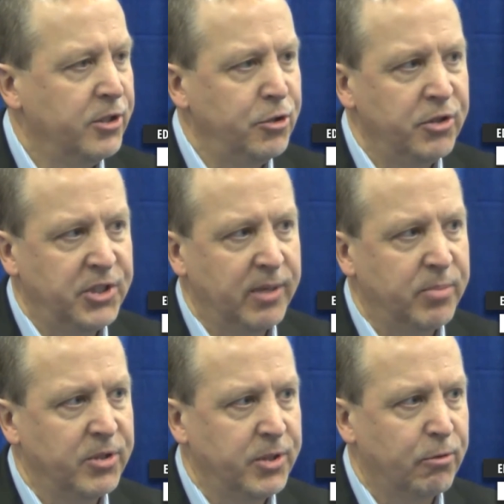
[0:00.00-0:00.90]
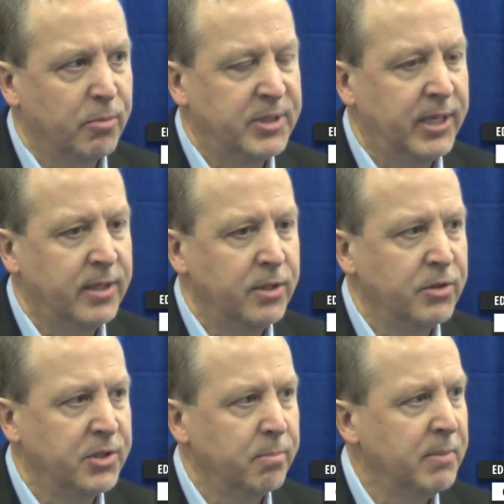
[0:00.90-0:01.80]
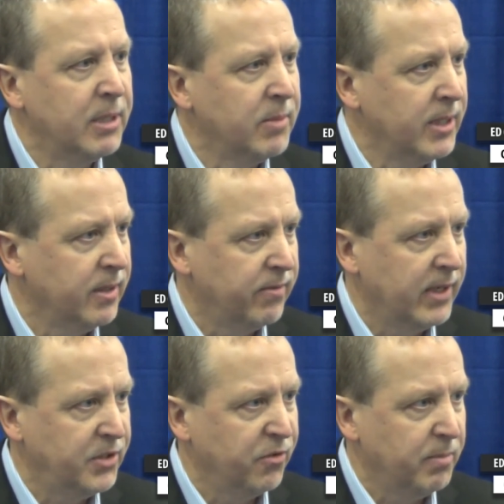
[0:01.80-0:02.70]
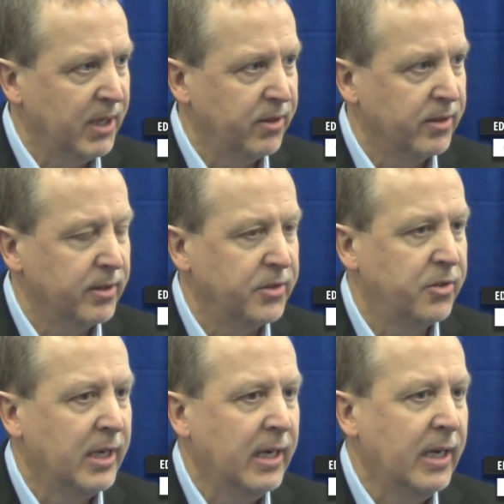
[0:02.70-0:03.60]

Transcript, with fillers: tissue samples that are obtained using minimally invasive methods